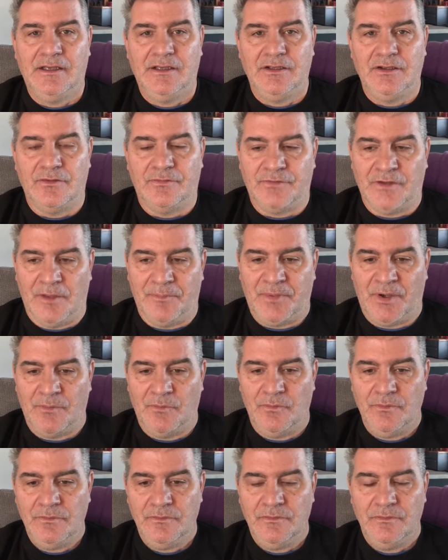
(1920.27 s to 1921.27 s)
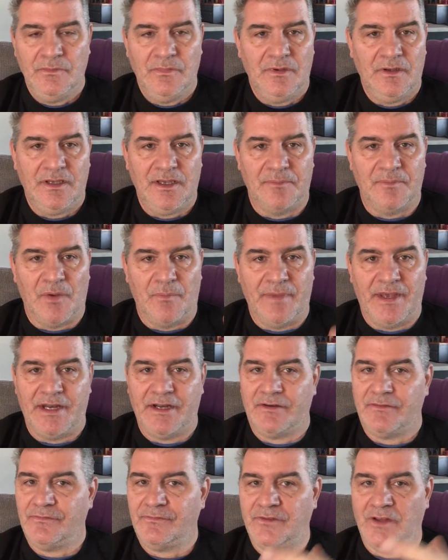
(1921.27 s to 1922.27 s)
You flip them, give them a
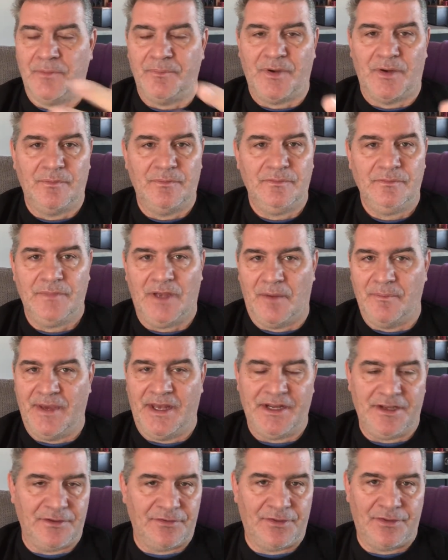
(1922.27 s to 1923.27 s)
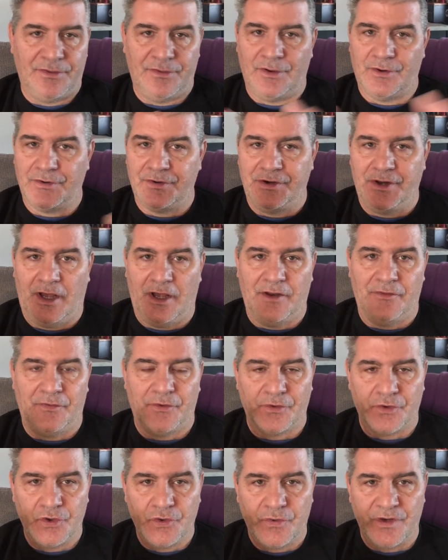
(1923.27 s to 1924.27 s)
minute, flip them, a minute, they're done.
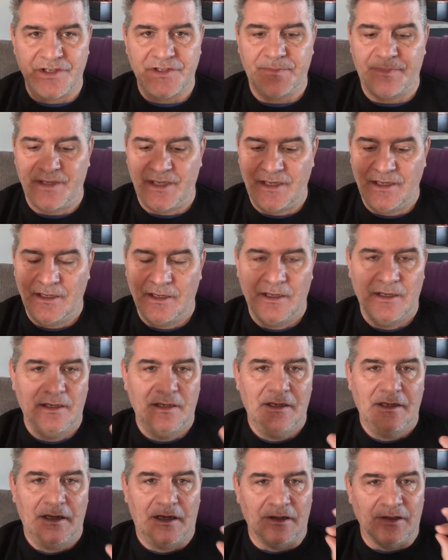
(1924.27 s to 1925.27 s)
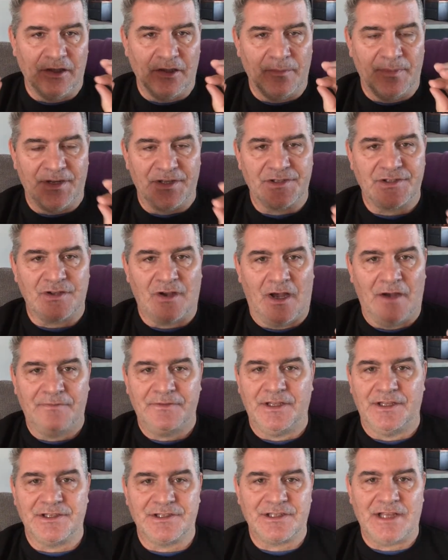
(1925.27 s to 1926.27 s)
They're crispy, a little bit of soft
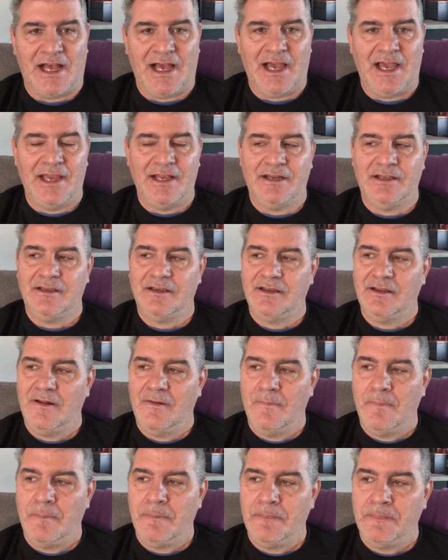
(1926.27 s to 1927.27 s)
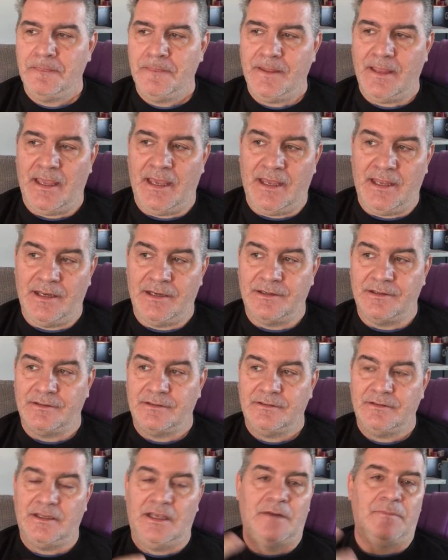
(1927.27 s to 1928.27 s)
inside. And
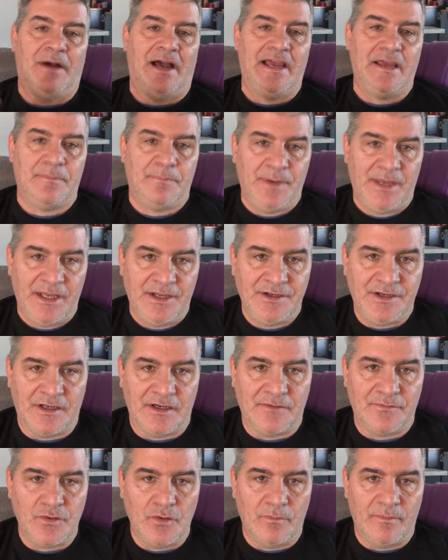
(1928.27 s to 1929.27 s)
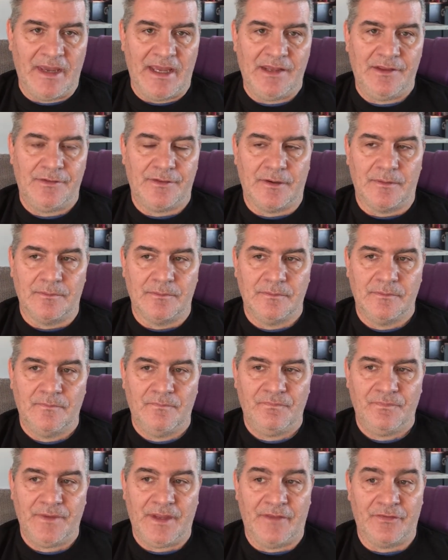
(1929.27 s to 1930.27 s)
in my opinion, if you make them
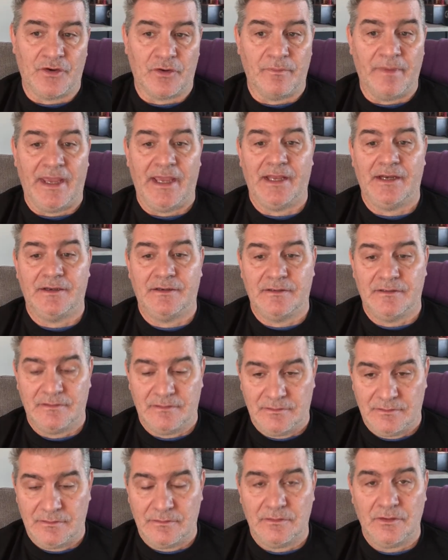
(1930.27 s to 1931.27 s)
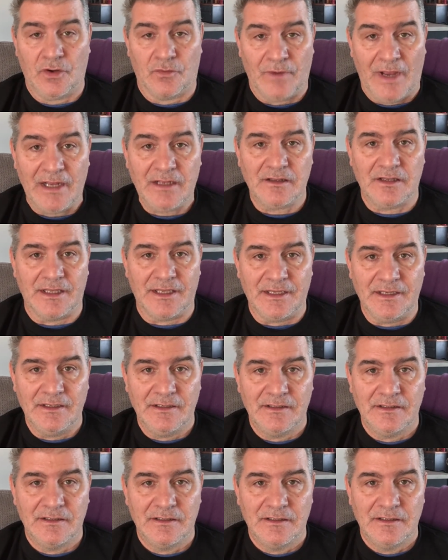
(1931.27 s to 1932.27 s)
and they're made correctly,
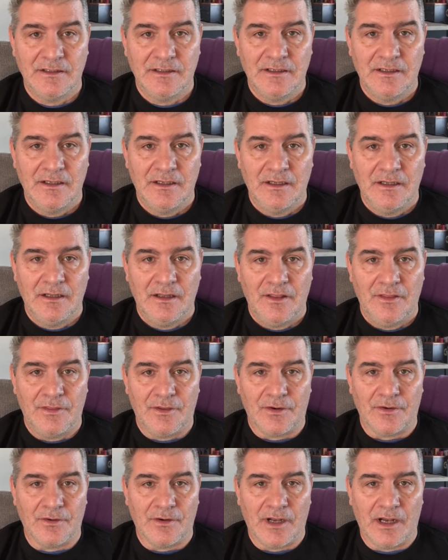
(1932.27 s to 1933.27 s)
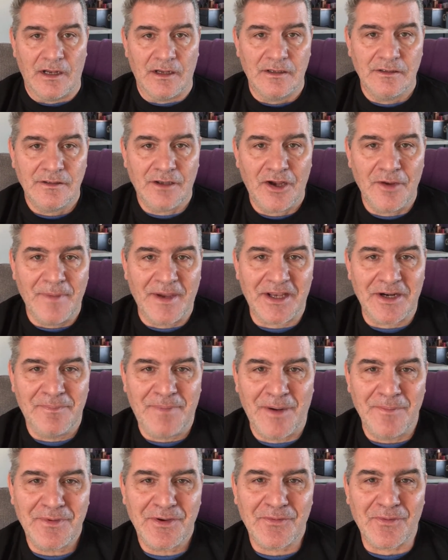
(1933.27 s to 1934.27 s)
they're, oh, you're making a
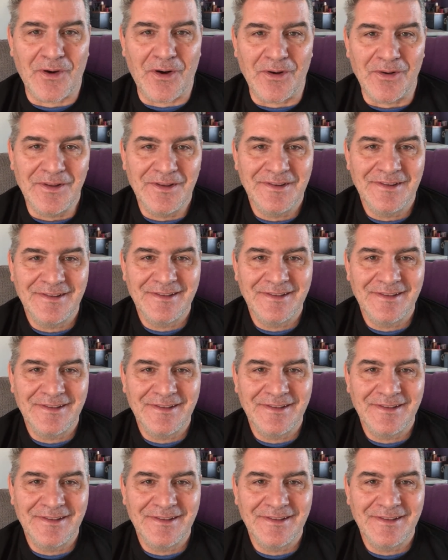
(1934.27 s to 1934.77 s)
pumpkin roll.